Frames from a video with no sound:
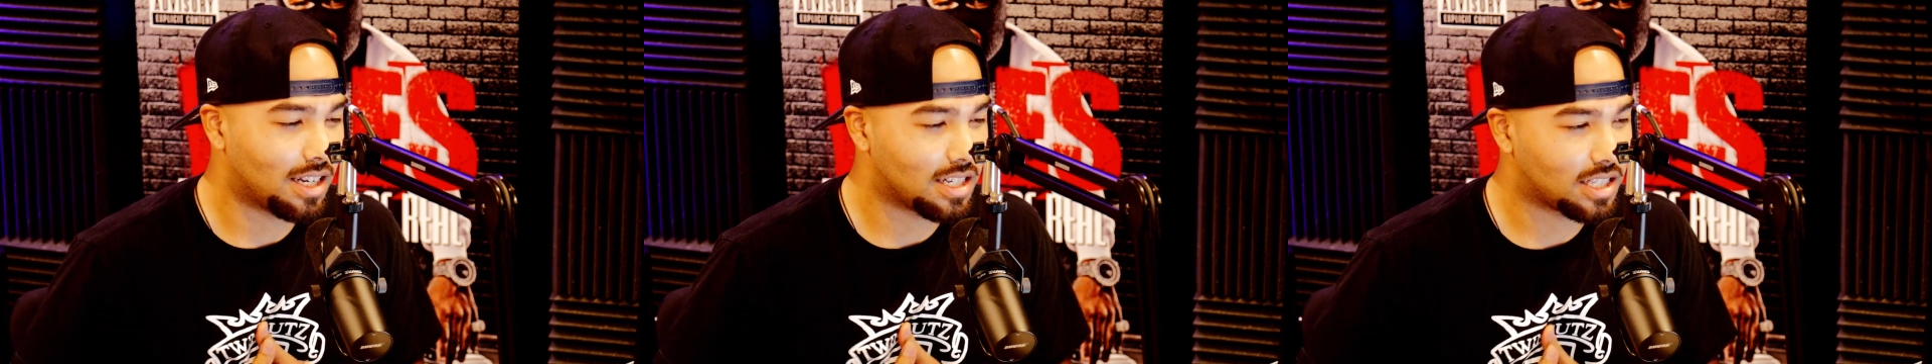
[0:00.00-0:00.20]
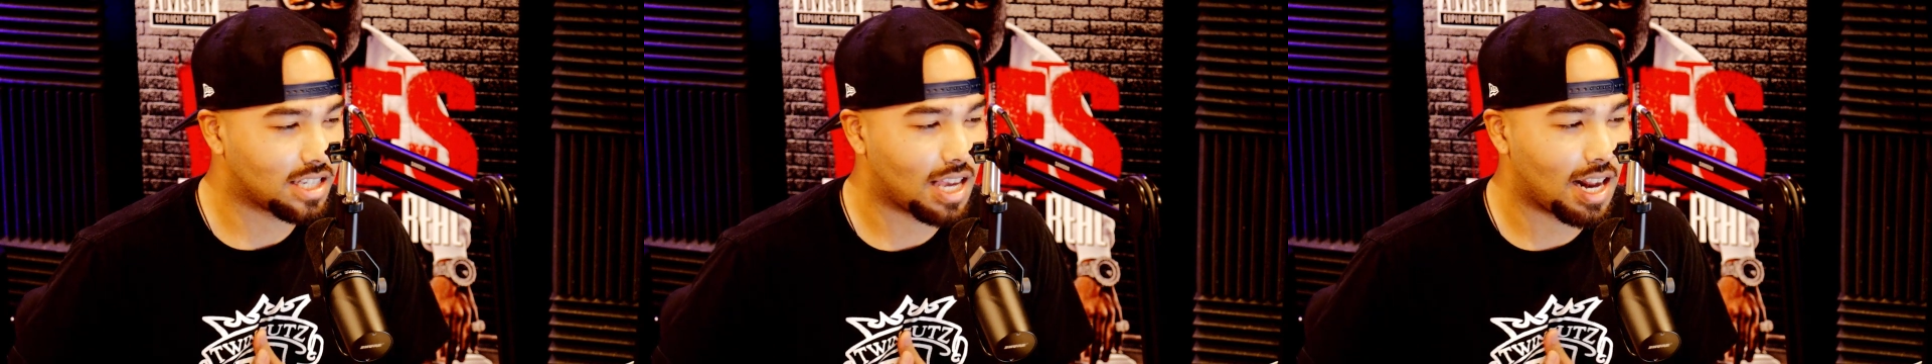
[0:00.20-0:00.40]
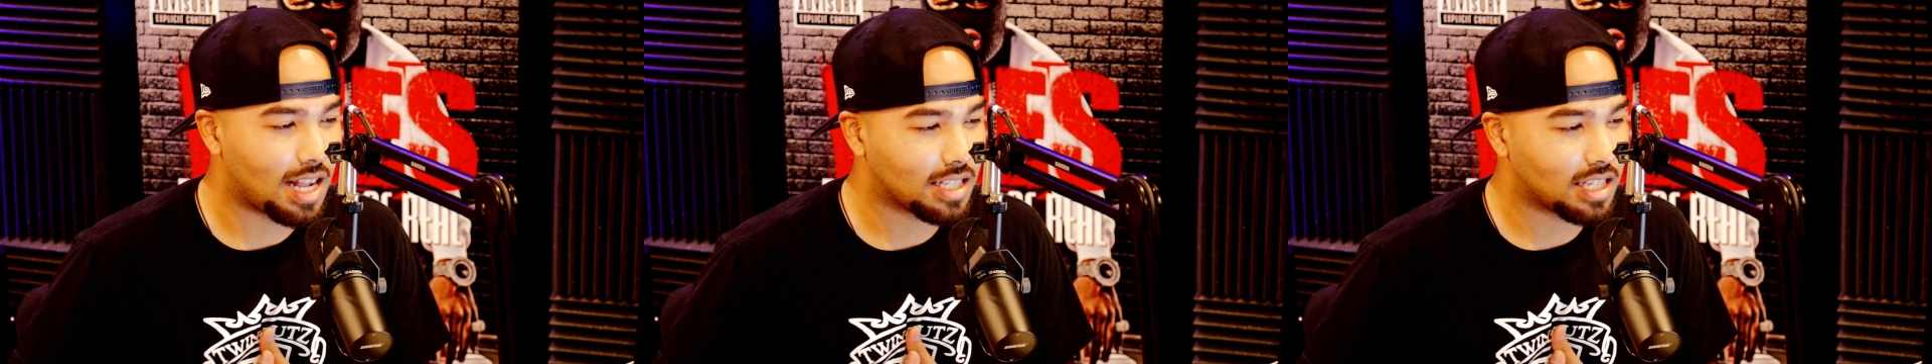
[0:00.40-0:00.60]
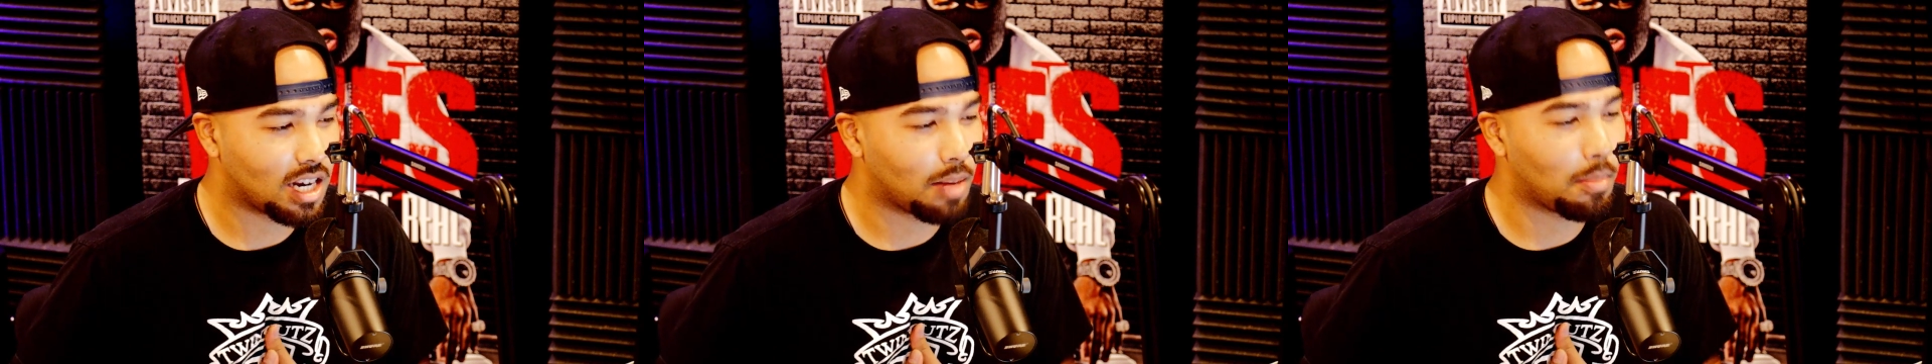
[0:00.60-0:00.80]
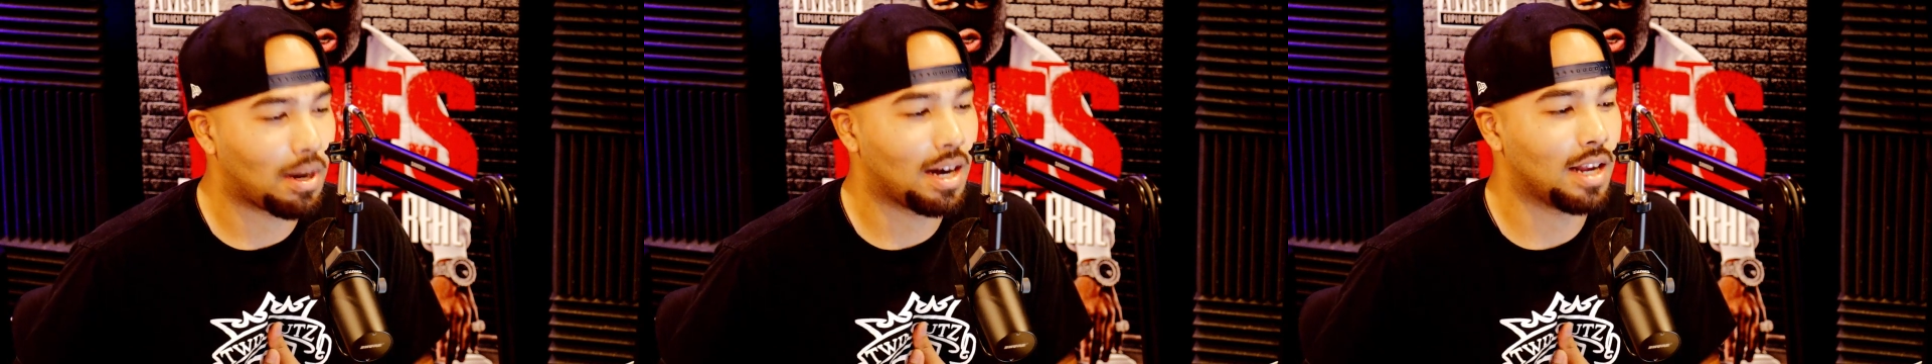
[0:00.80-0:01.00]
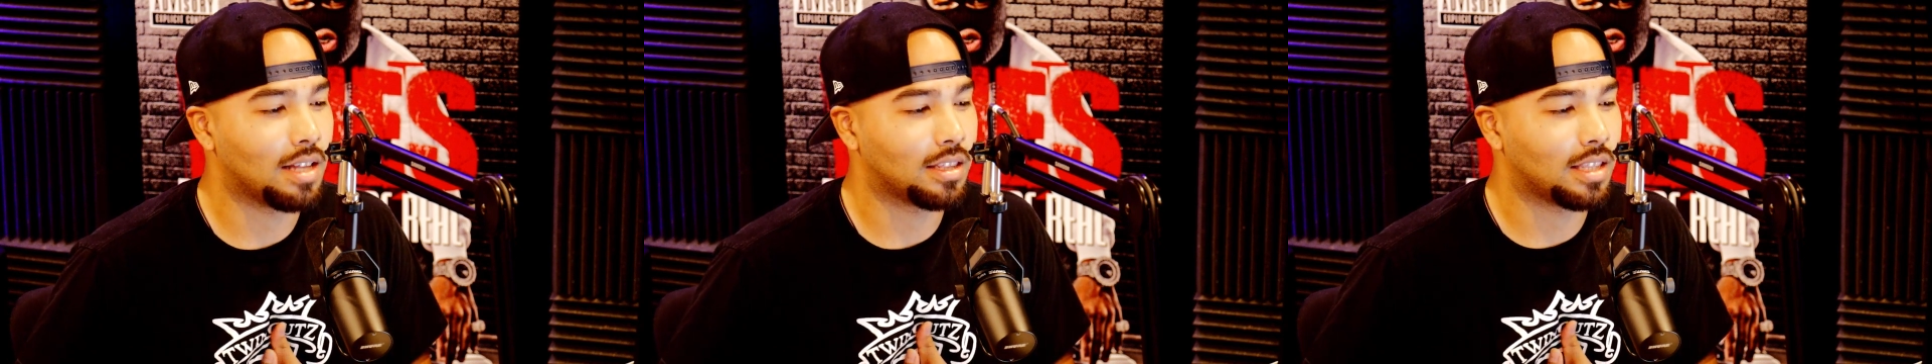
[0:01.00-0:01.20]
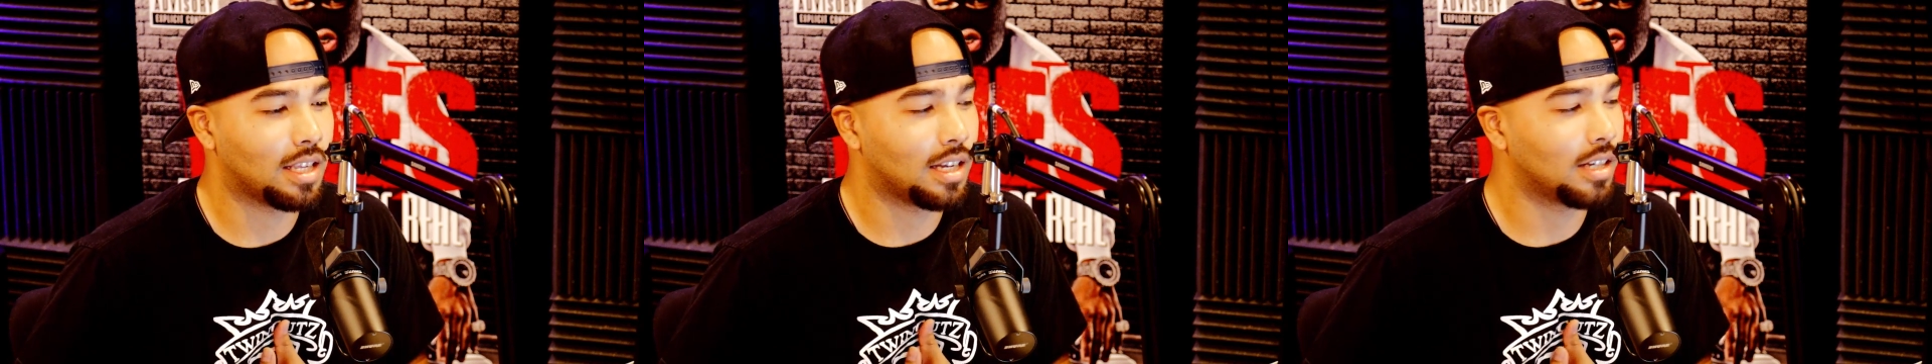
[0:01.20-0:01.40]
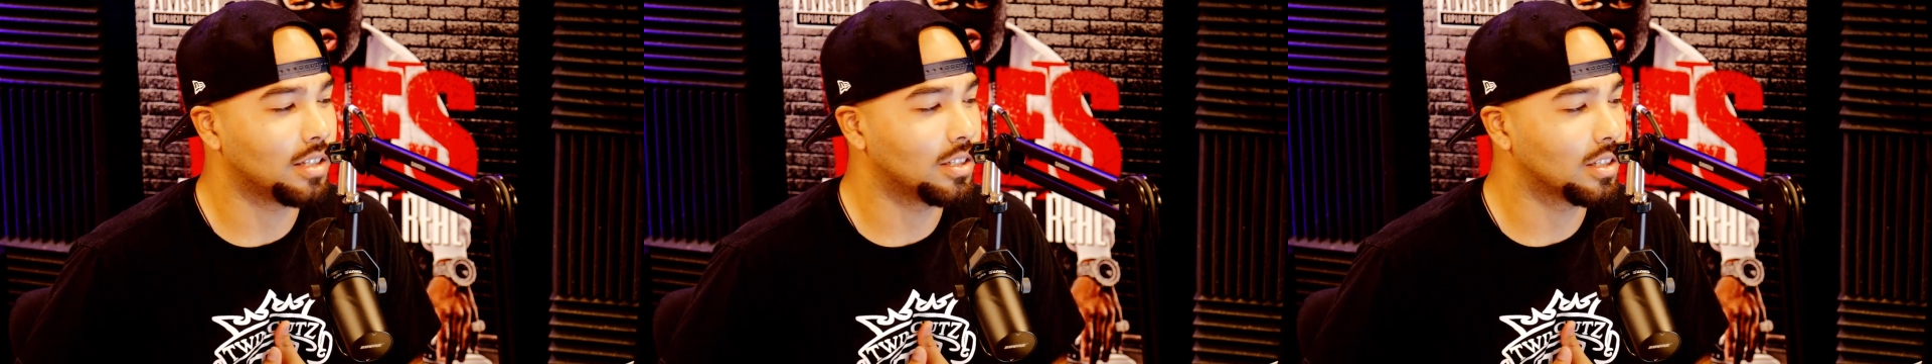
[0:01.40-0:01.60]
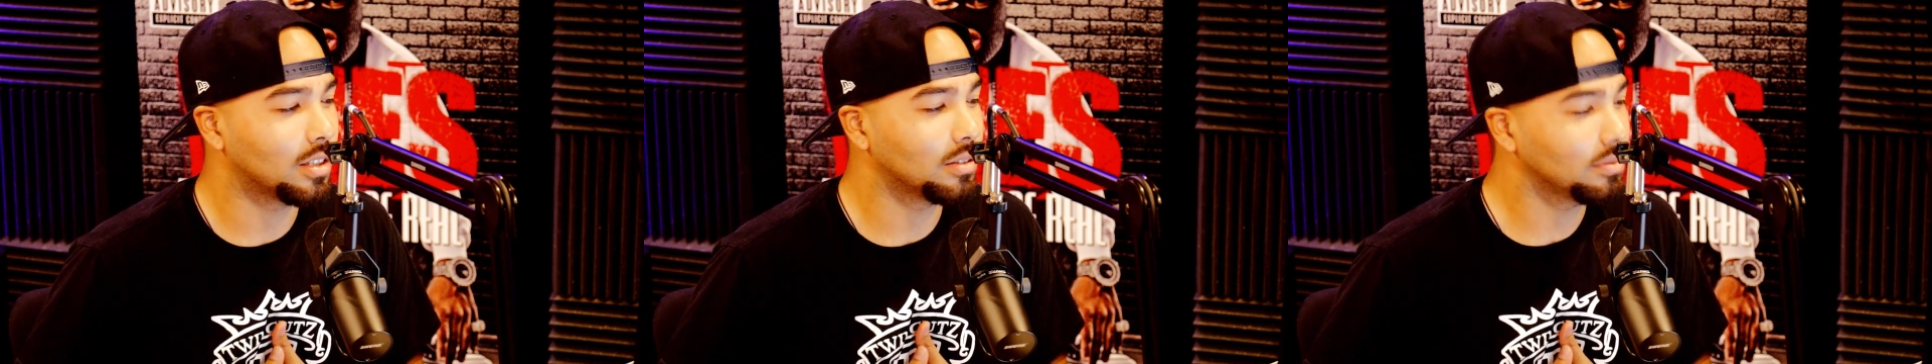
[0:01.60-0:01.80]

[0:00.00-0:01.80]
And shout out to everybody out there,